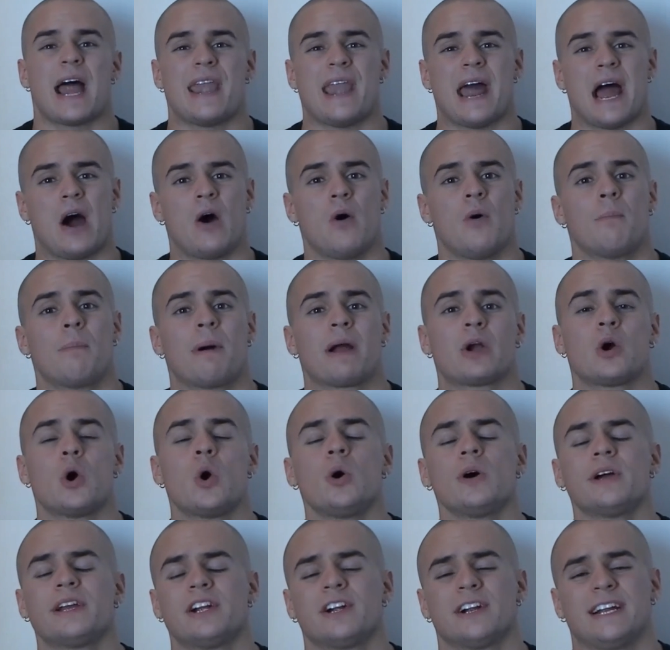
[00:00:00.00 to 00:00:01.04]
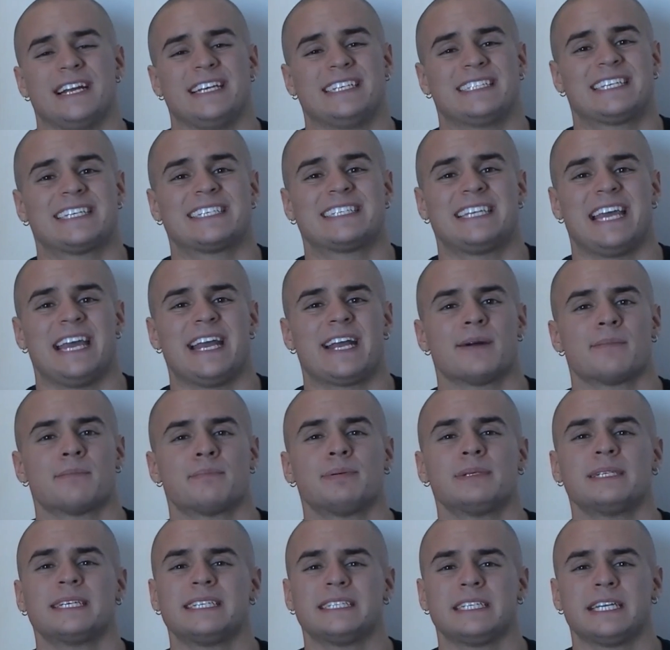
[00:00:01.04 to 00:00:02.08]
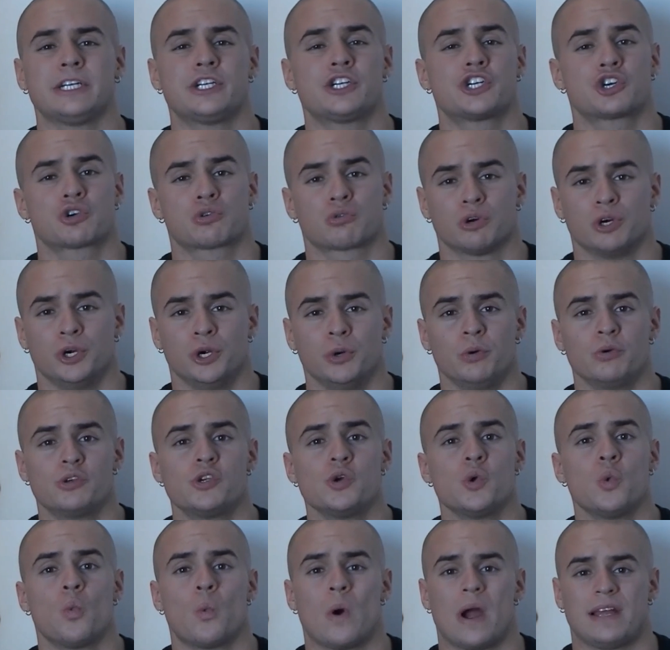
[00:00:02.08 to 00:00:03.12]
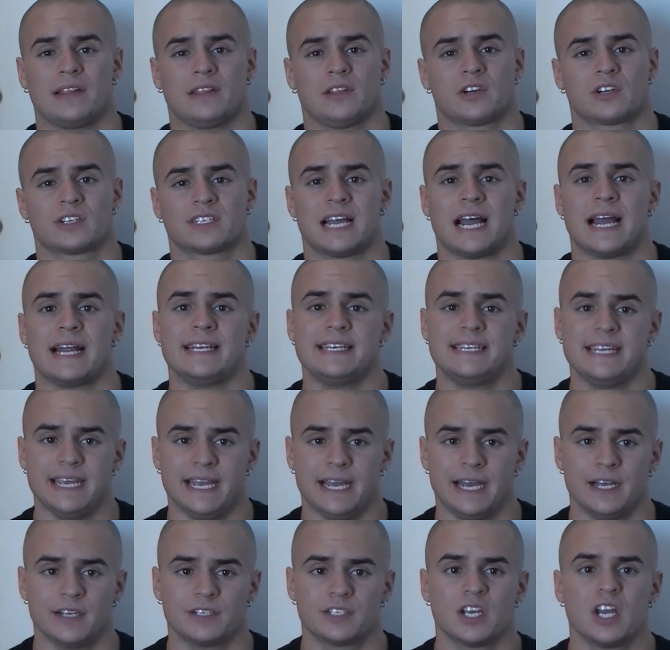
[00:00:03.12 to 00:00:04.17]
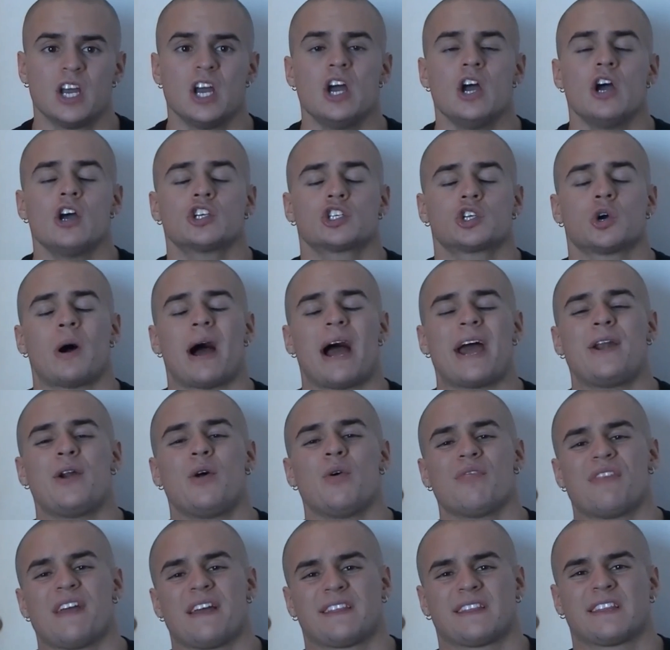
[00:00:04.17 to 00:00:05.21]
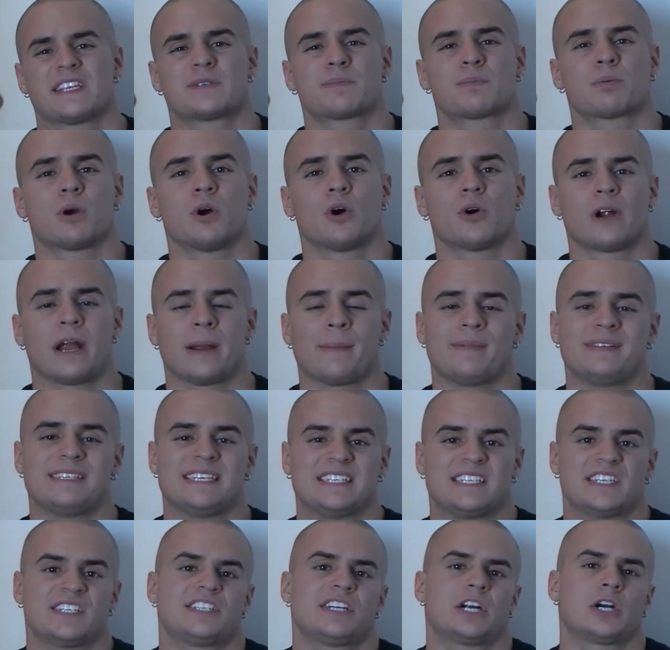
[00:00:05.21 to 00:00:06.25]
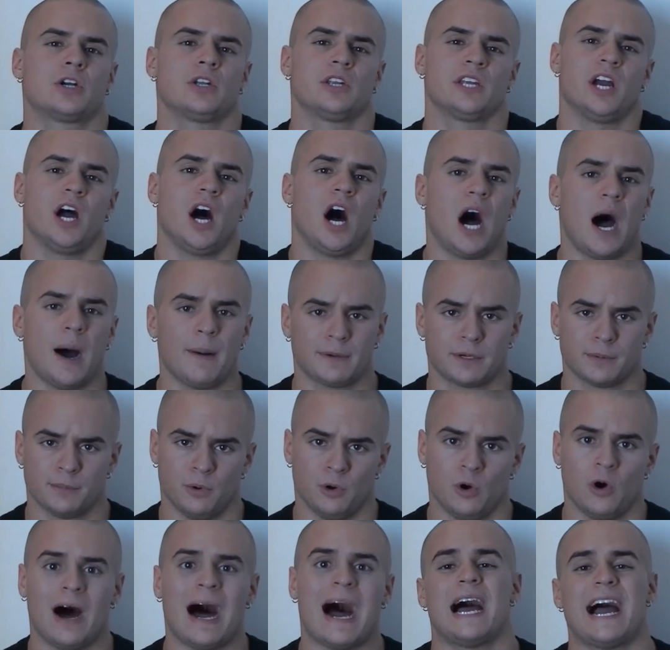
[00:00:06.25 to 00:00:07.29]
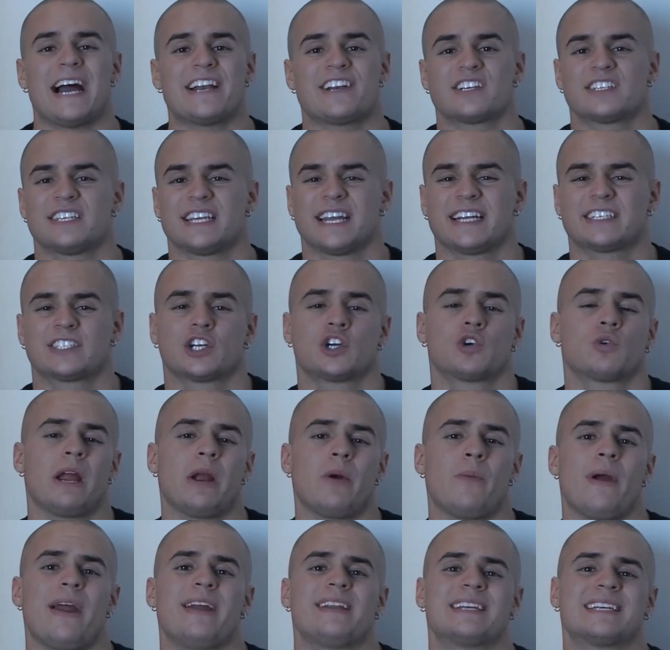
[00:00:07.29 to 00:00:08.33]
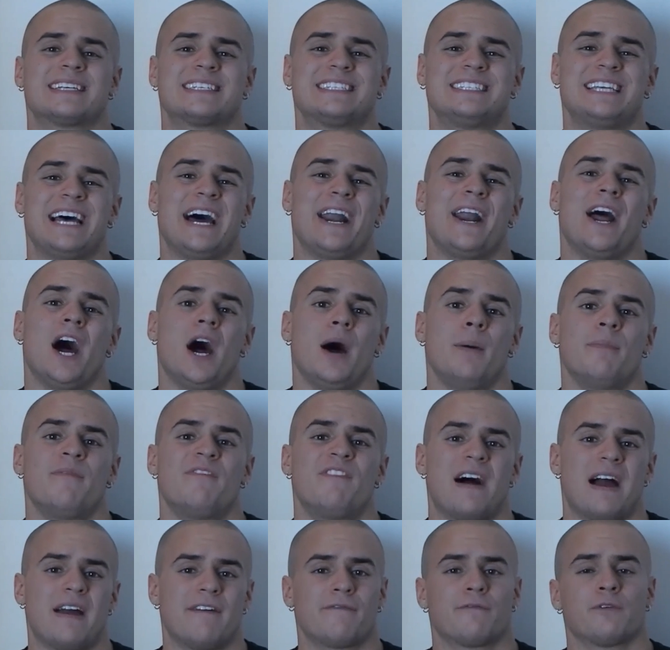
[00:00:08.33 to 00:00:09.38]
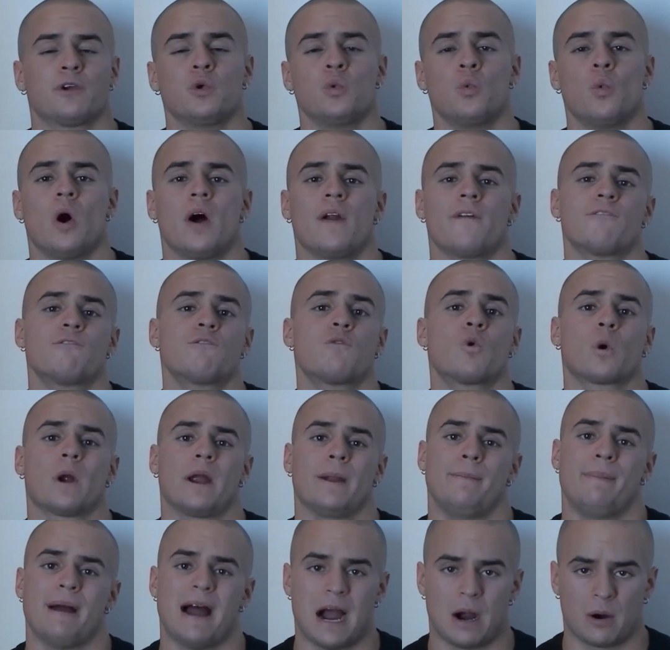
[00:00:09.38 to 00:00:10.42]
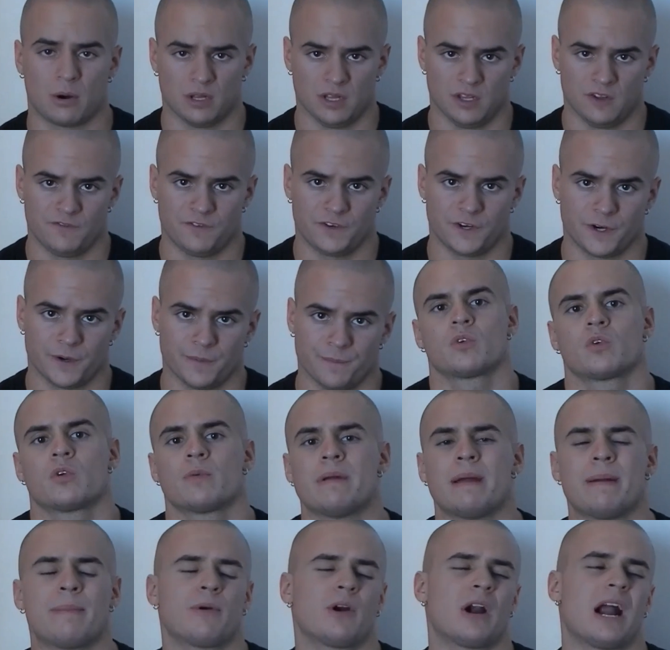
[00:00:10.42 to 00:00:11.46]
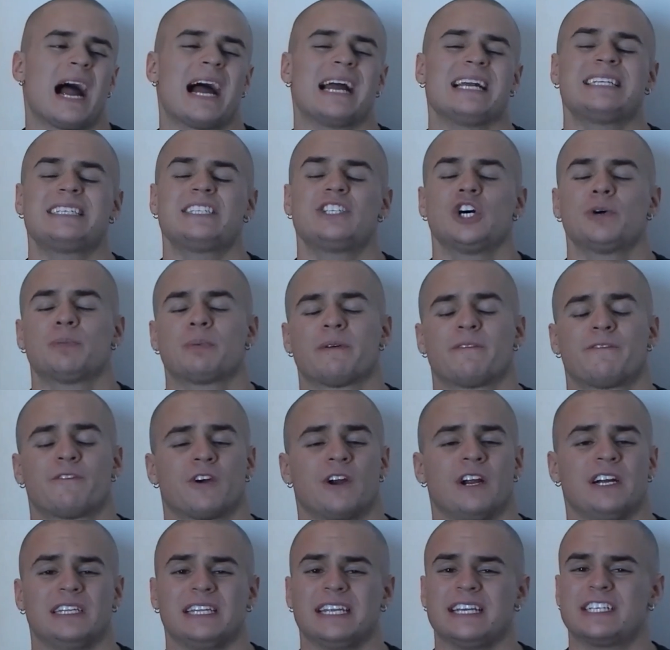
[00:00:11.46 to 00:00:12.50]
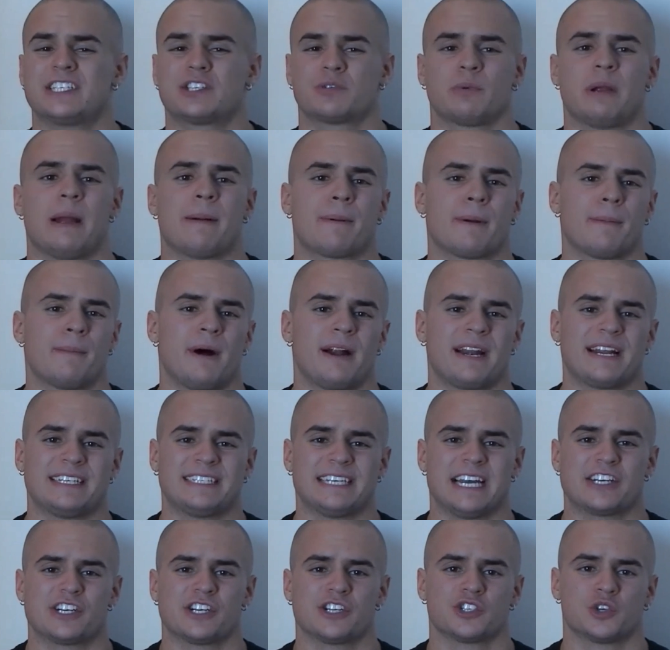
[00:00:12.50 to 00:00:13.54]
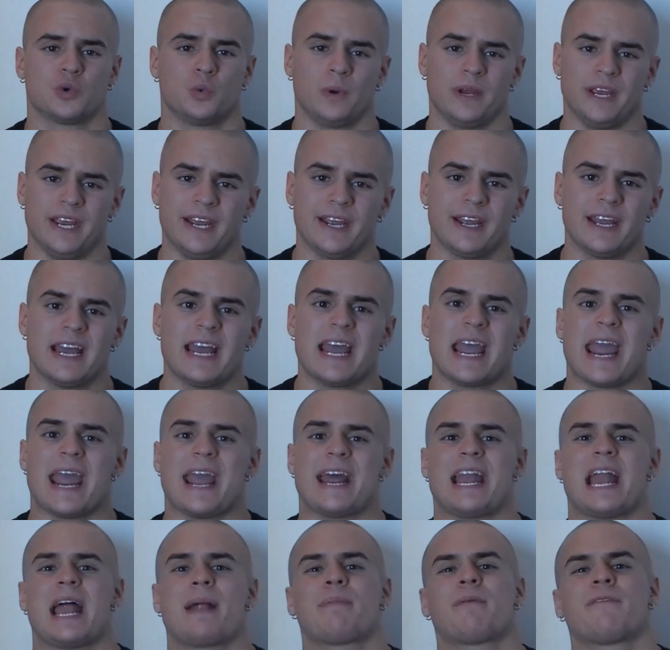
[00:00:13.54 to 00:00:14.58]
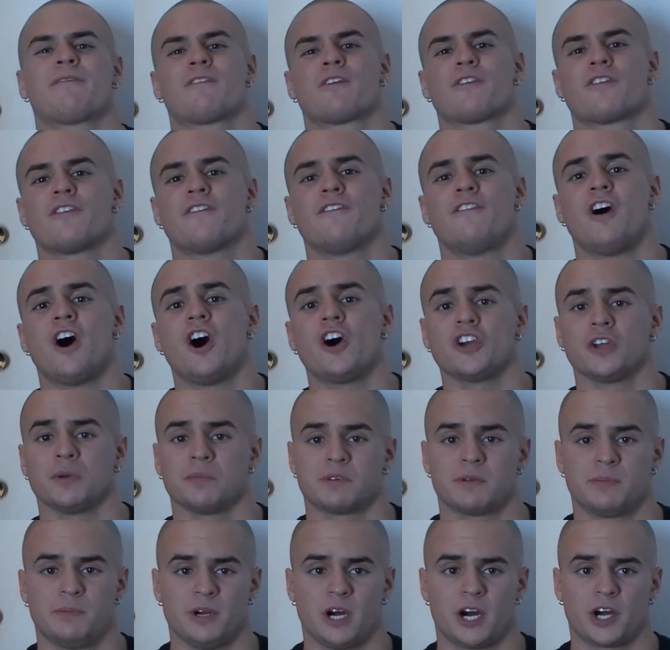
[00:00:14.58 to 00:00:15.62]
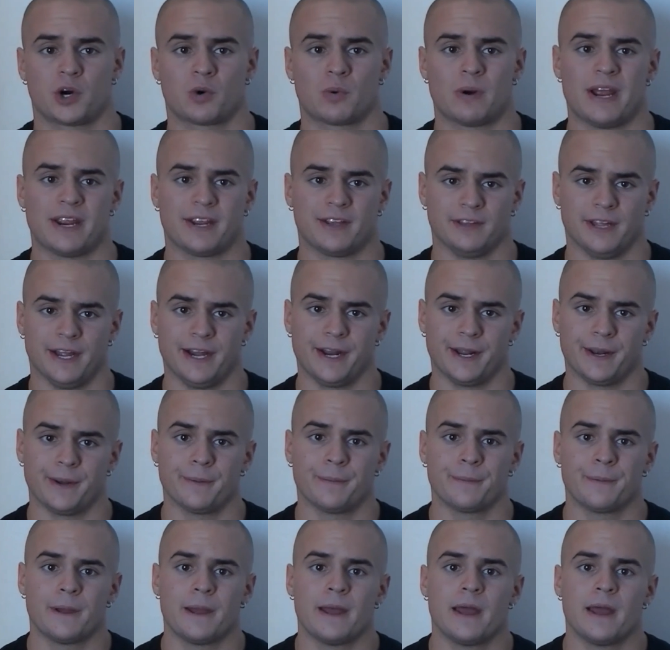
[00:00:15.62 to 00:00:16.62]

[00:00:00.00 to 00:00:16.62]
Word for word: Now, my goal here is to stay completely true to Wendler's ideas. So I don't think this program is necessarily optimal. I just think it's a great way to set up 531 for a powerlifter. Remember, I still prefer at least three upper body sessions a week, and I prefer the volume to be auto-regulated.